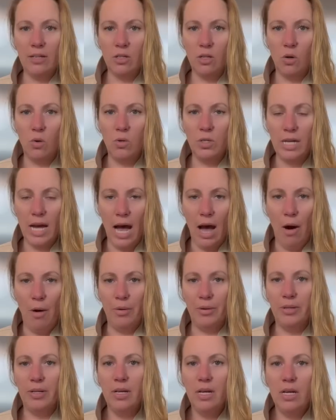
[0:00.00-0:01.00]
go
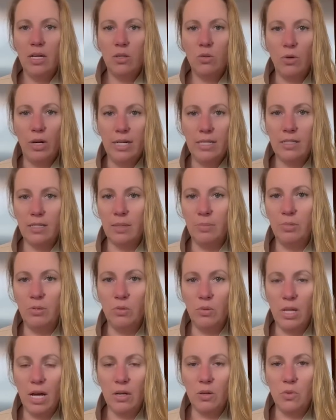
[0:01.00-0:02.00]
down towards the
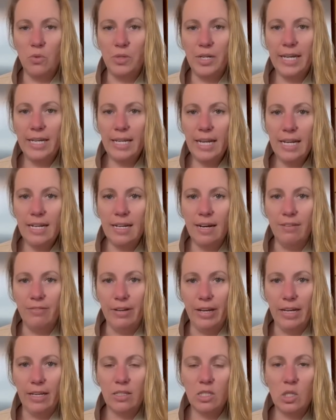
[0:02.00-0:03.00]
Blue Lagoon in
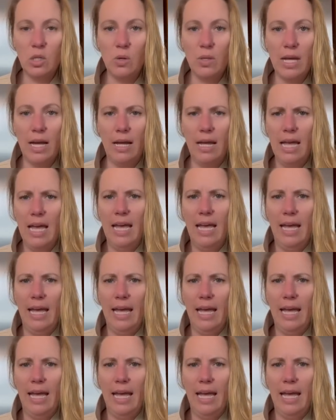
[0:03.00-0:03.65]
Grindavik. So that,